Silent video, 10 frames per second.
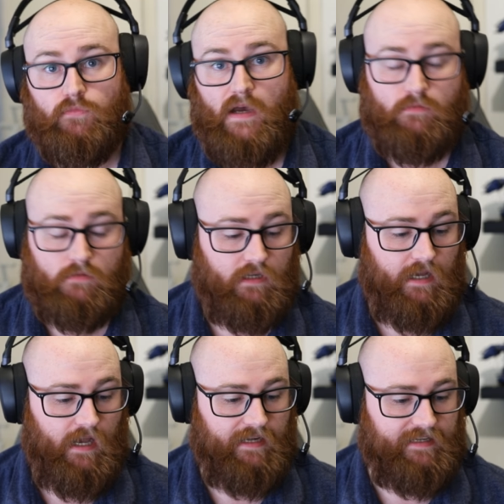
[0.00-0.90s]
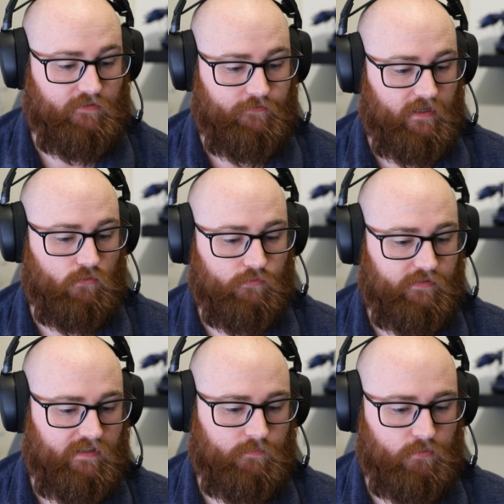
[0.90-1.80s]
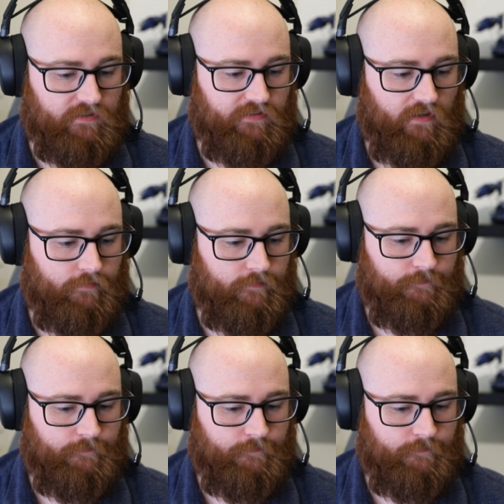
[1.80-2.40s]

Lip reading: well against vehicles. He's pretty tough.